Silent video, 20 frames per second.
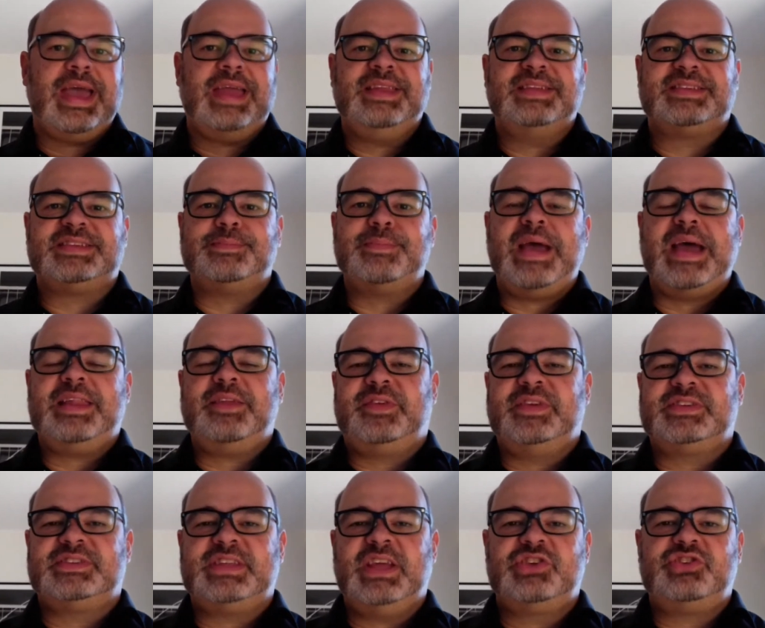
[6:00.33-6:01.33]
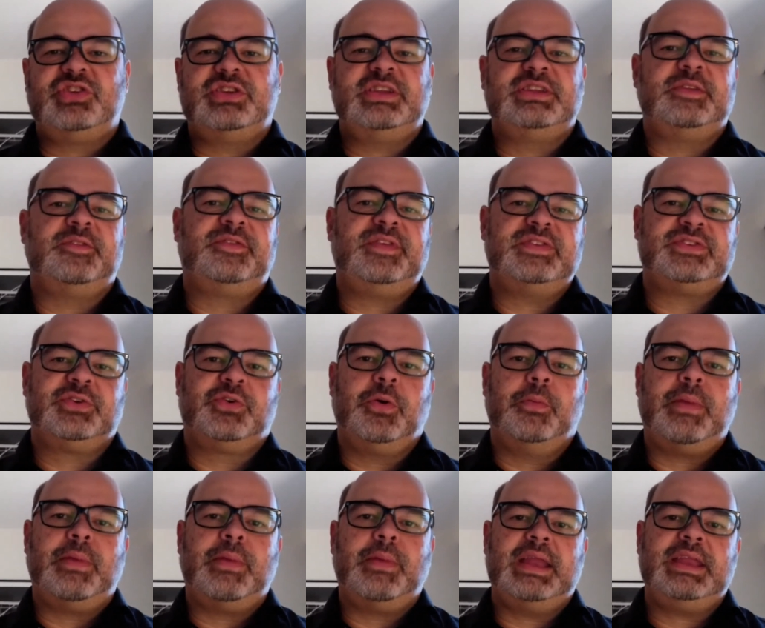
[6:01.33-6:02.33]
and its manifestation in the
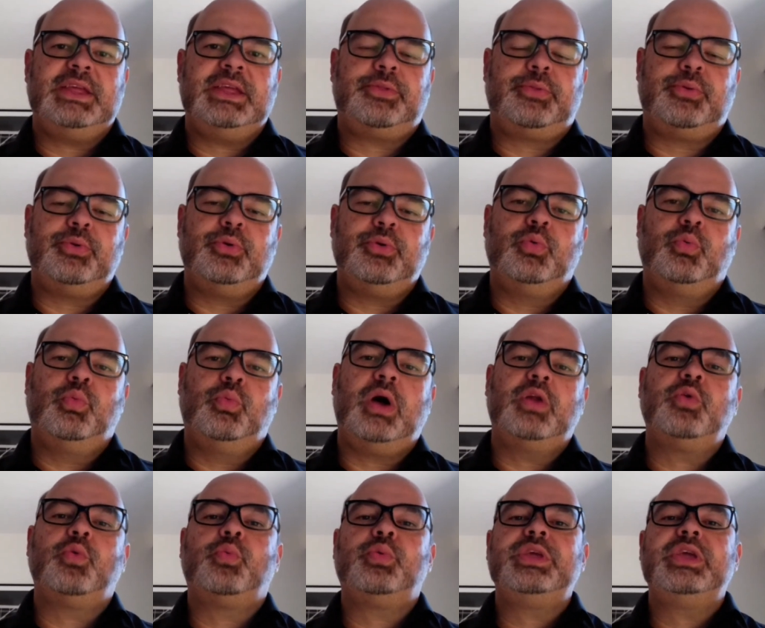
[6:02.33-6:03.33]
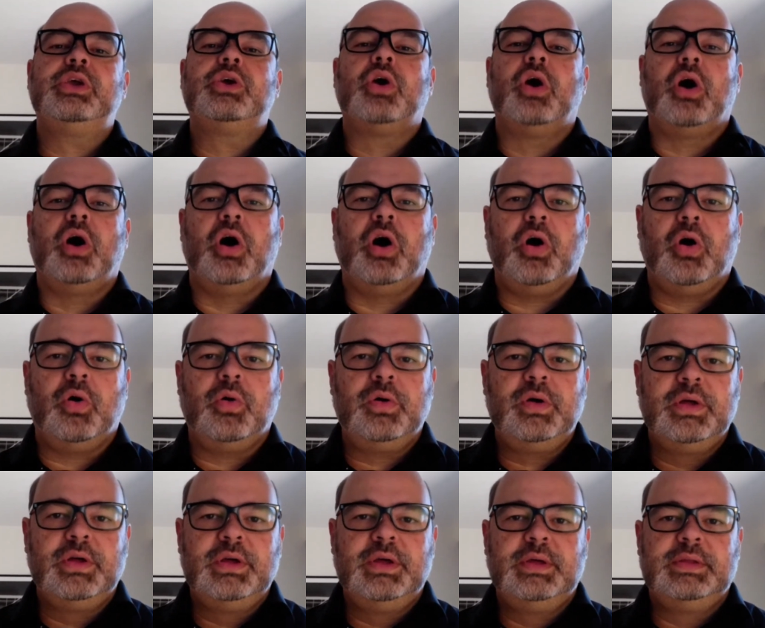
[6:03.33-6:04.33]
physical body through what we
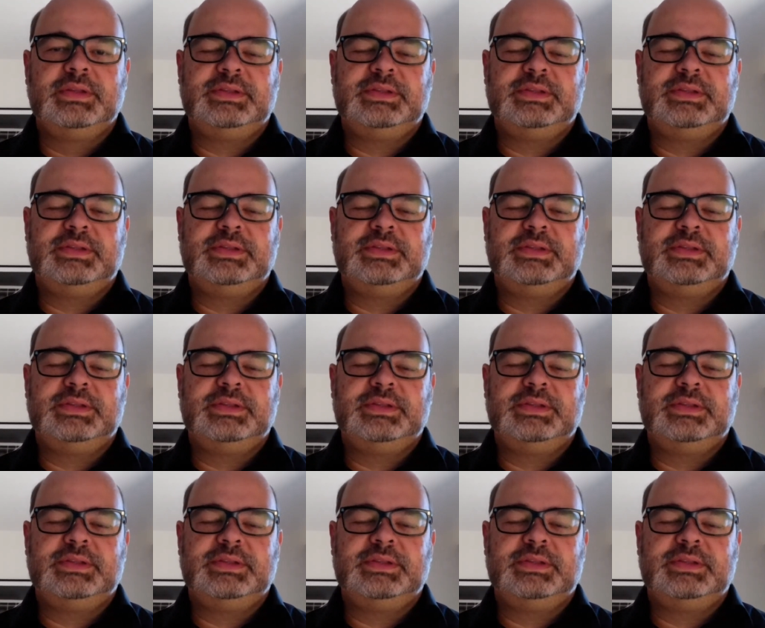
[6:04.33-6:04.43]
call